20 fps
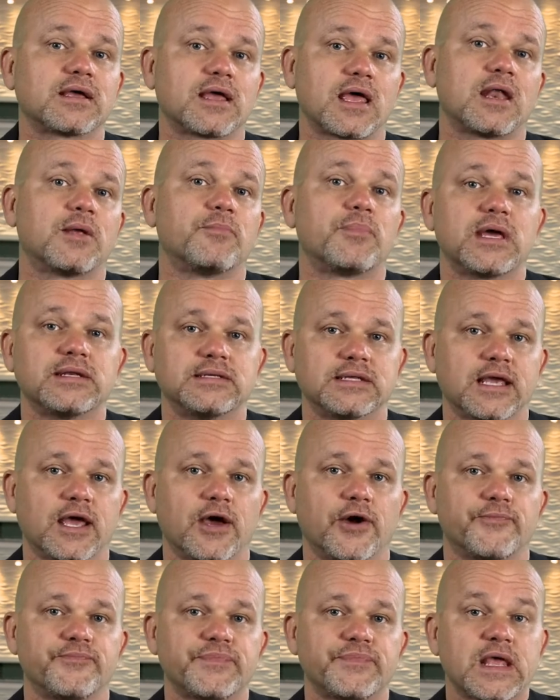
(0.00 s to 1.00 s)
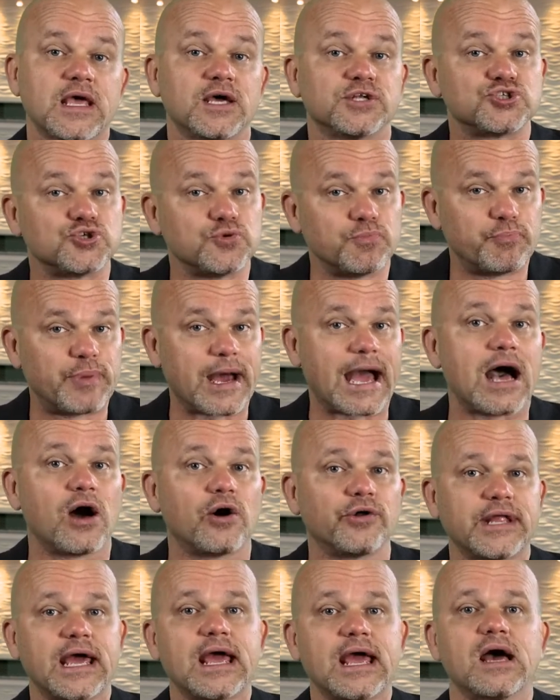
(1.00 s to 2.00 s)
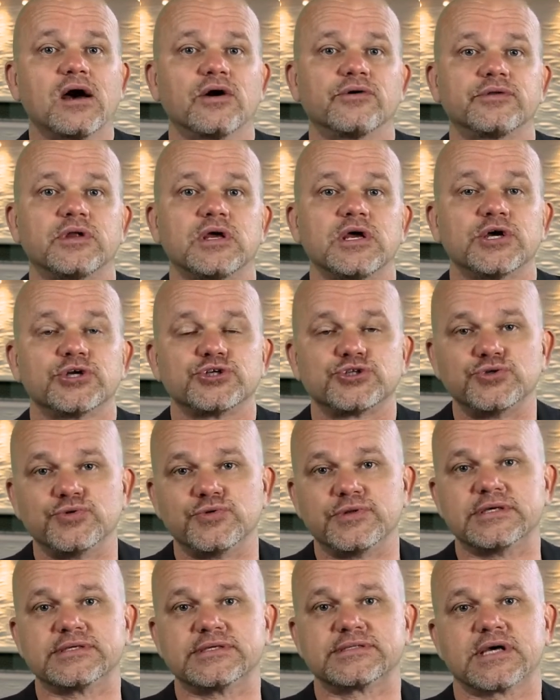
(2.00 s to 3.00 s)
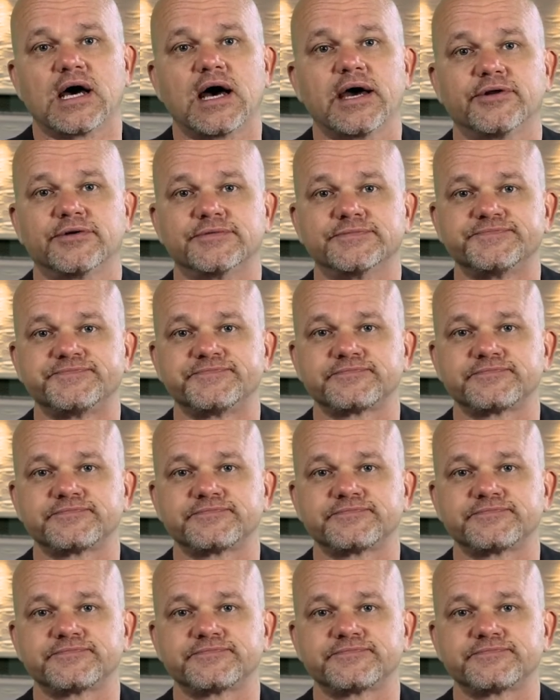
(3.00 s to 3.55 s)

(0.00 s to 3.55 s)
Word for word: and Abednego to bow down to this idol.